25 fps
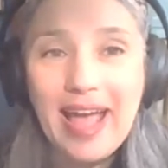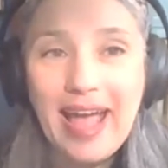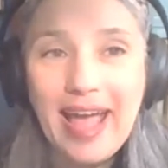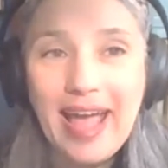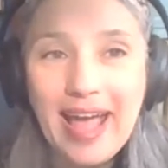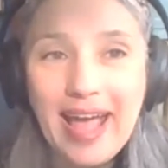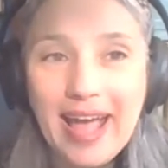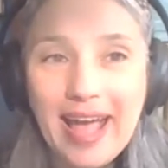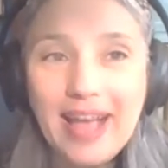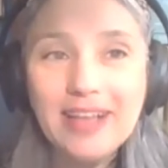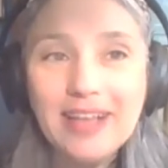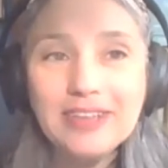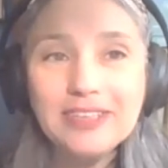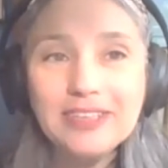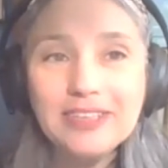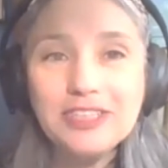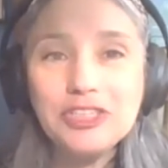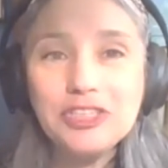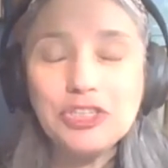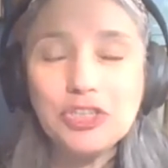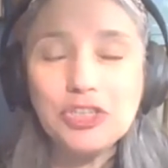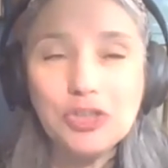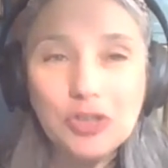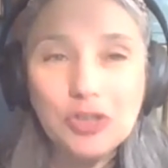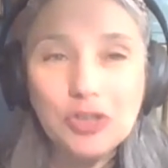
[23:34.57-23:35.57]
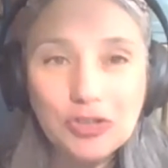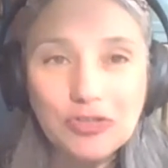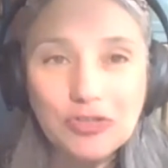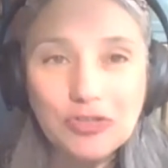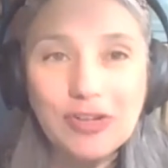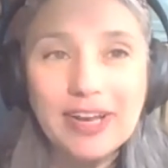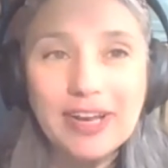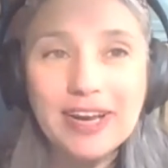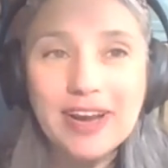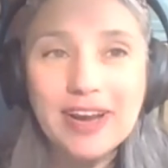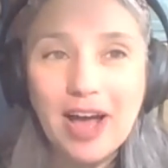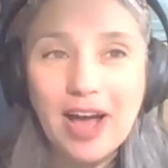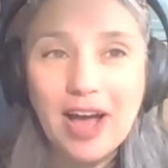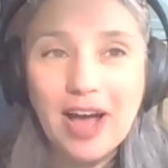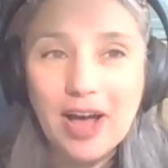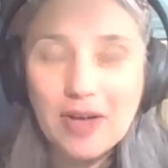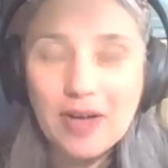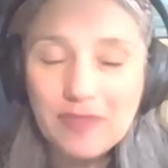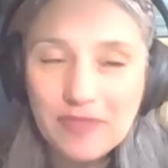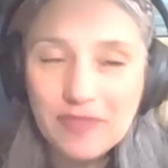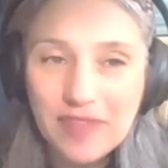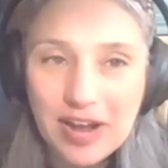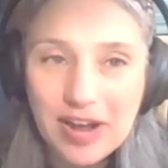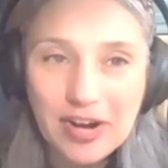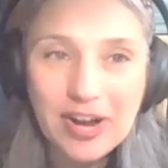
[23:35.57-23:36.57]
hand children a
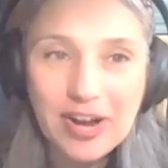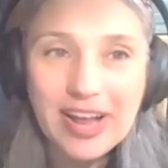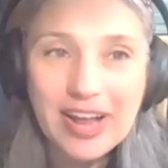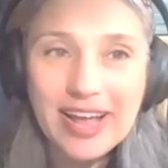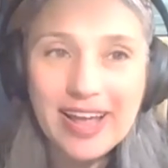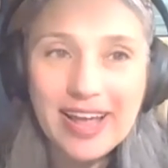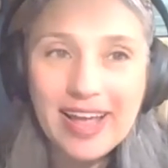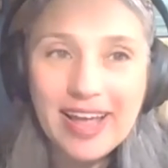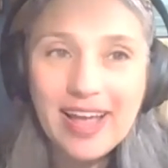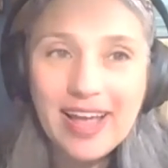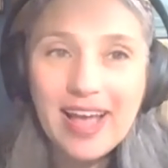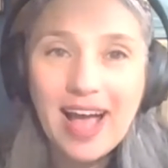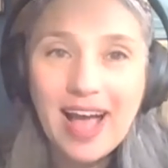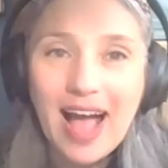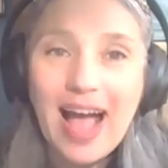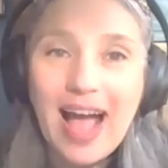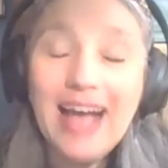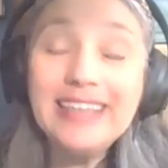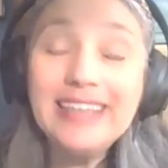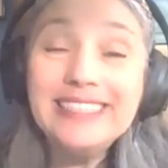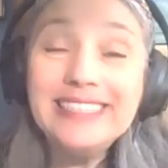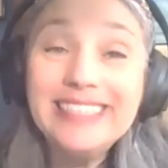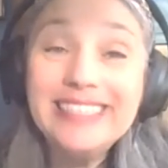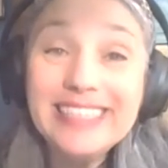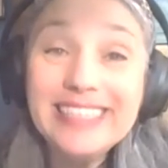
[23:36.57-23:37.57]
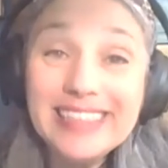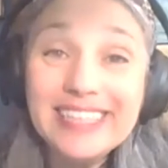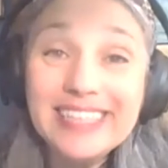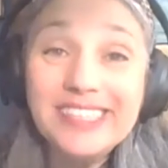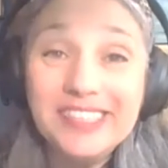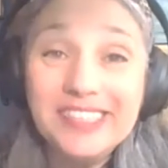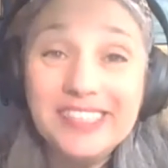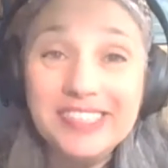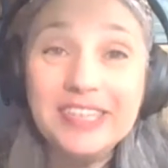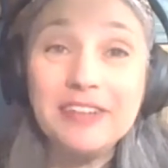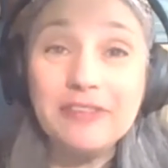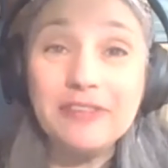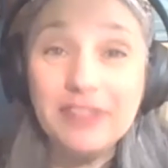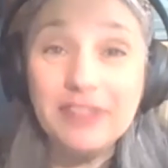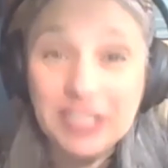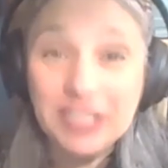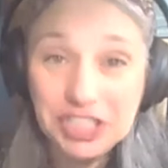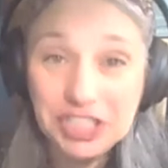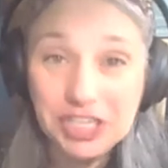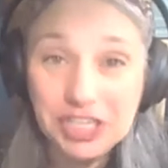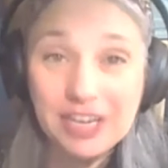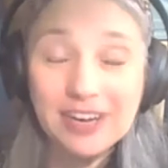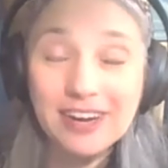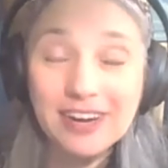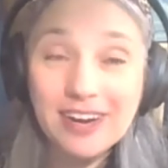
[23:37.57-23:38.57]
very idealistic
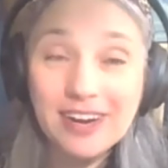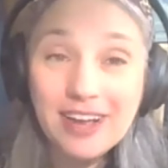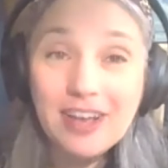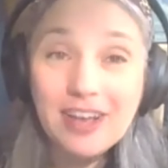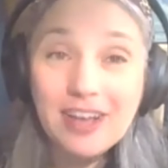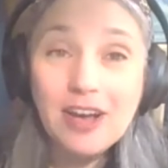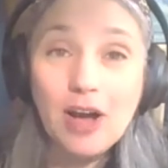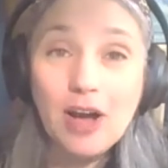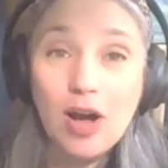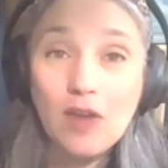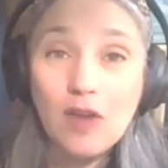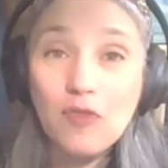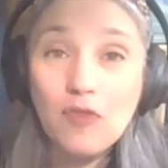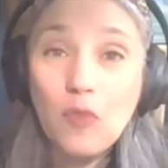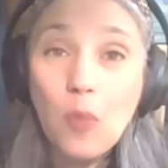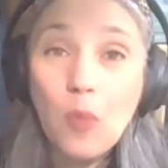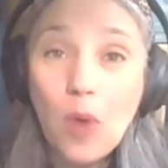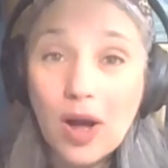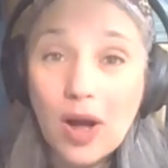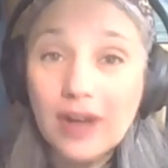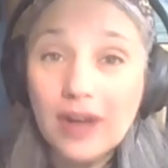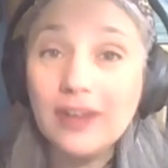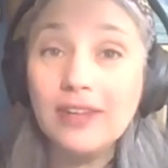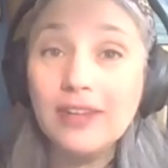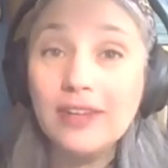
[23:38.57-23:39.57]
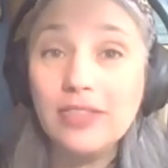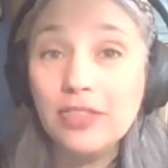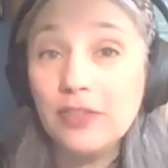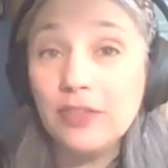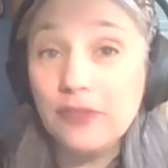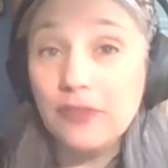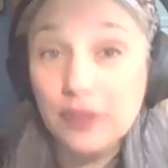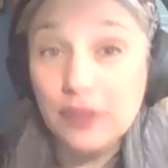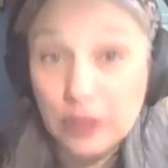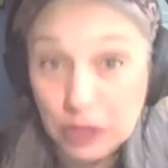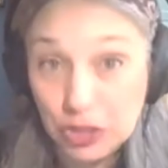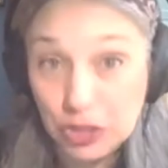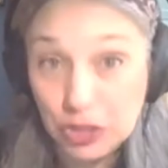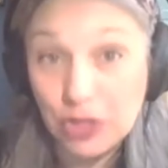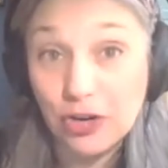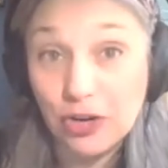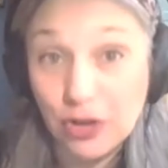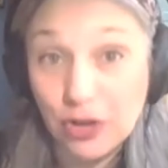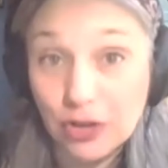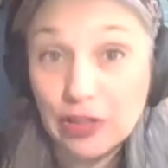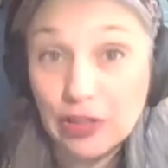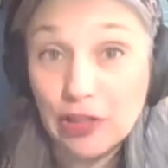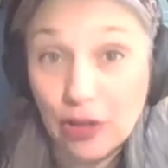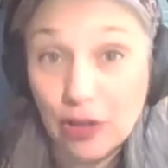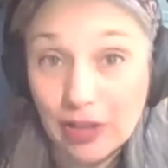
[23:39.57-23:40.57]
vision of what the future
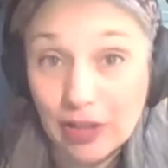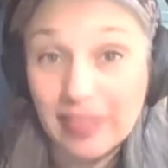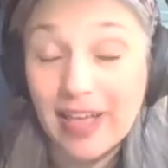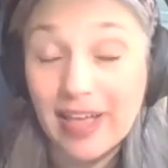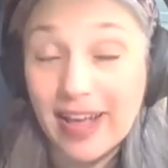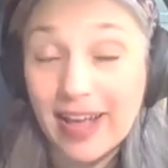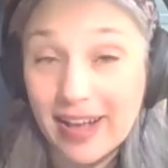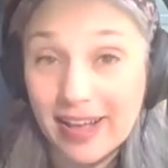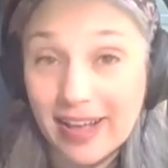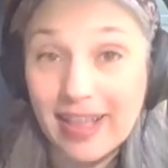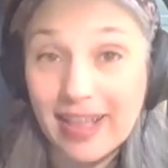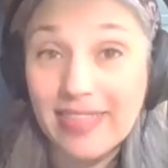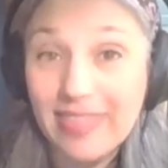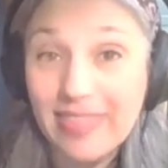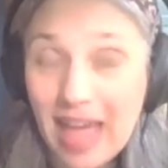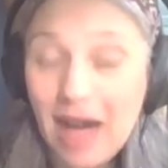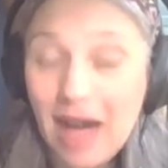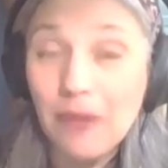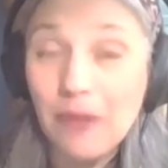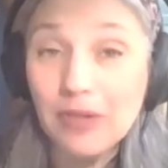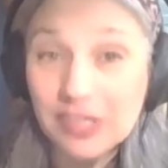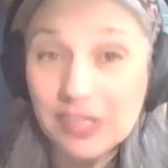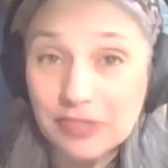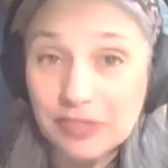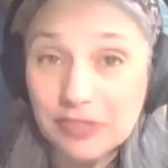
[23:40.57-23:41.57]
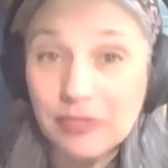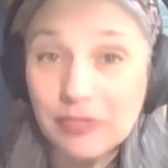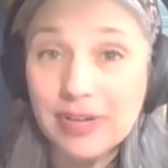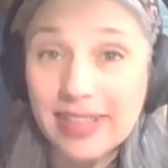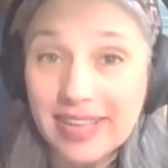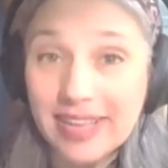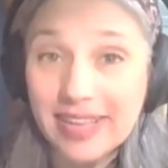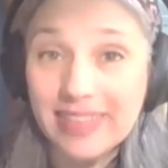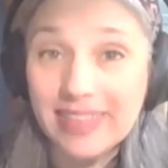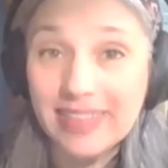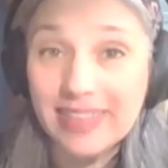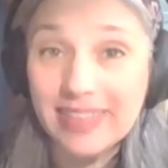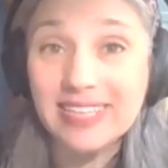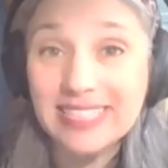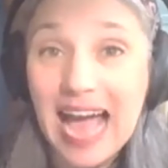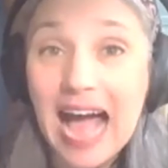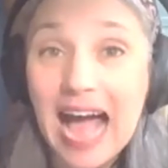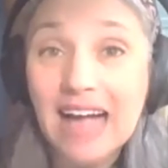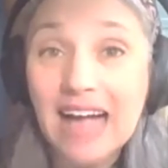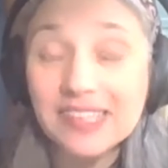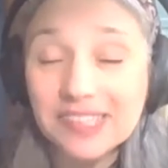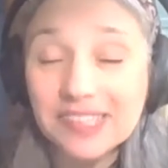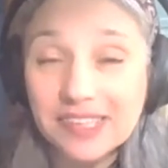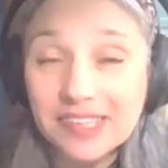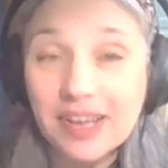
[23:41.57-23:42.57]
could look like. And that was really the
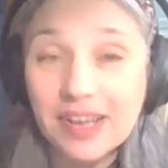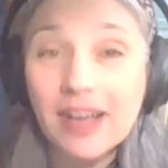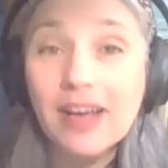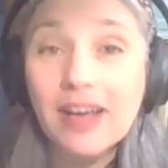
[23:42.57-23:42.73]
task